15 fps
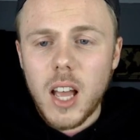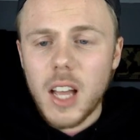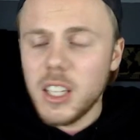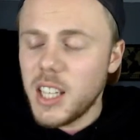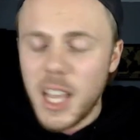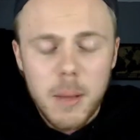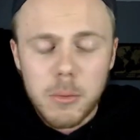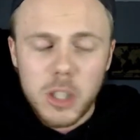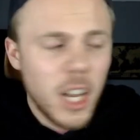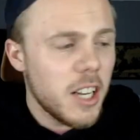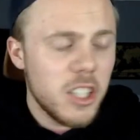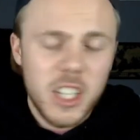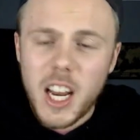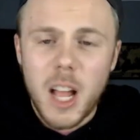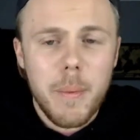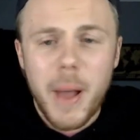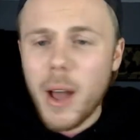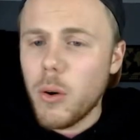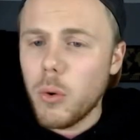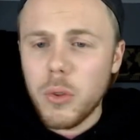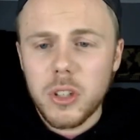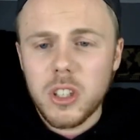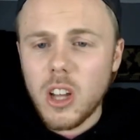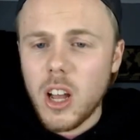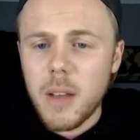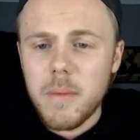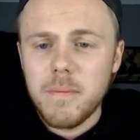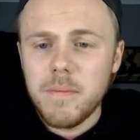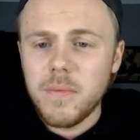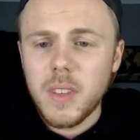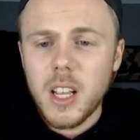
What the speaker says: about all the time.